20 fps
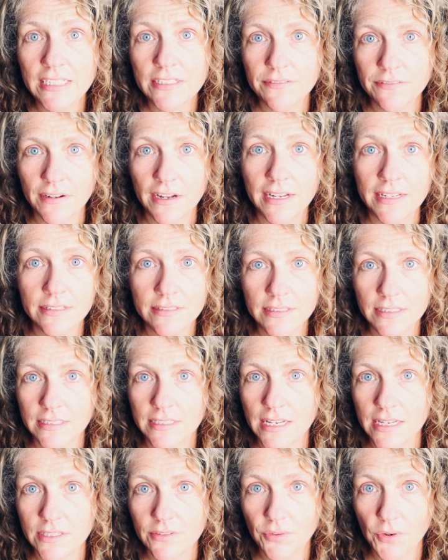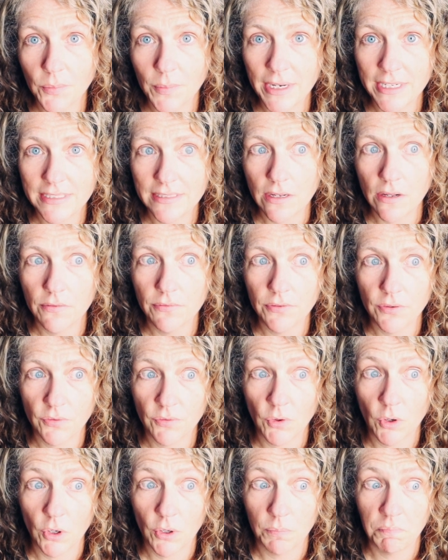define success for myself
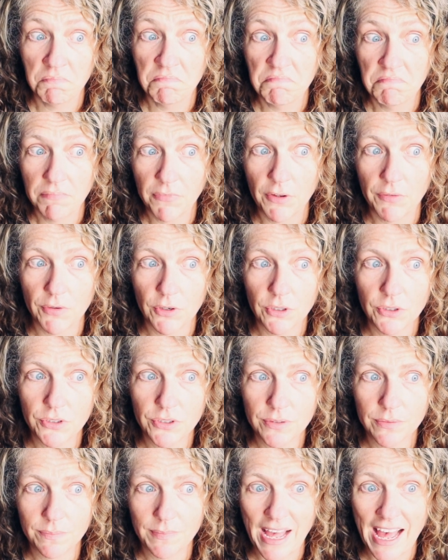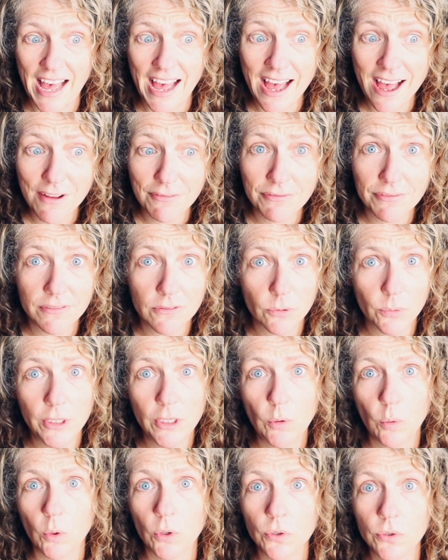for the first half, three
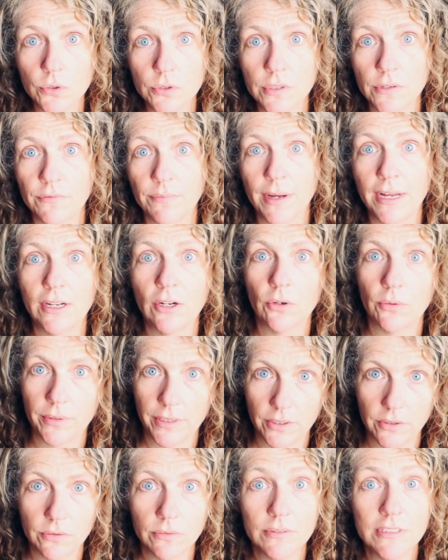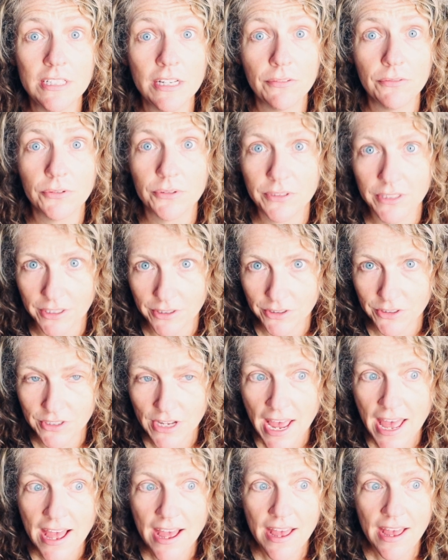quarters of my career, several years.
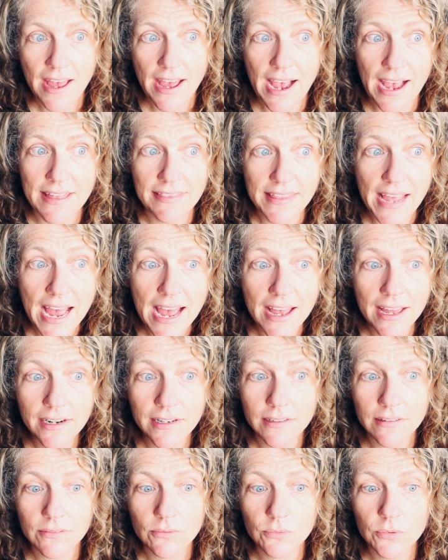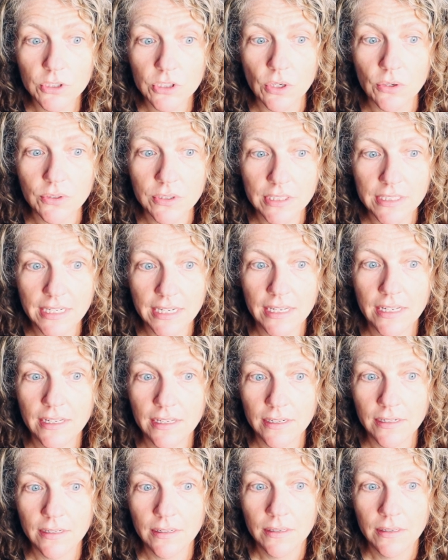And that resulted
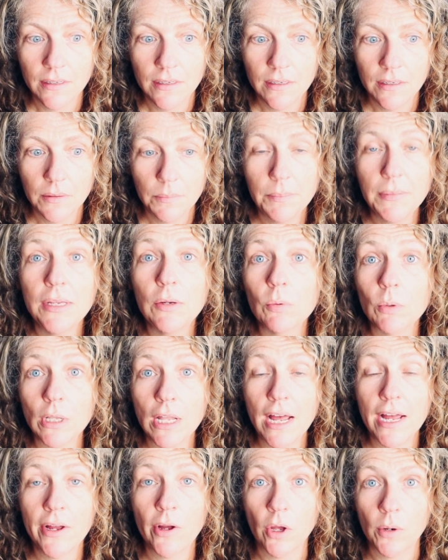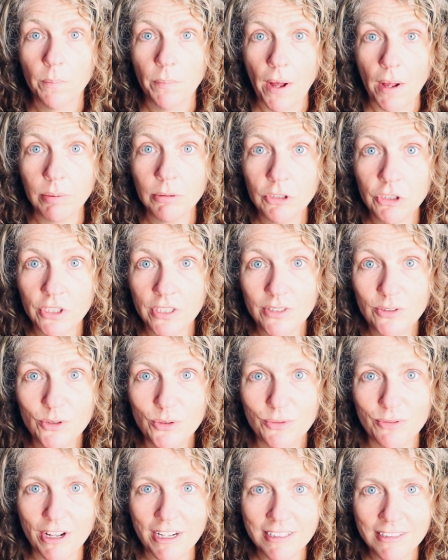in me relying on publishing
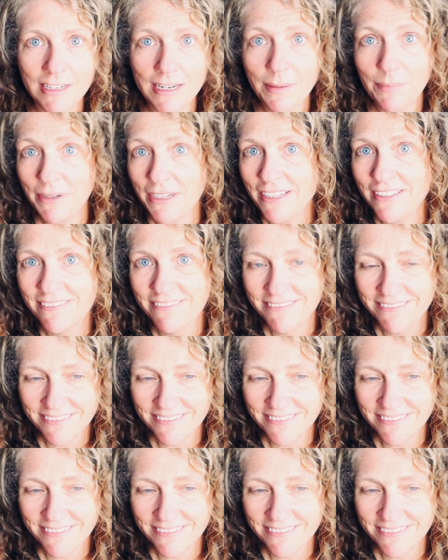to validate me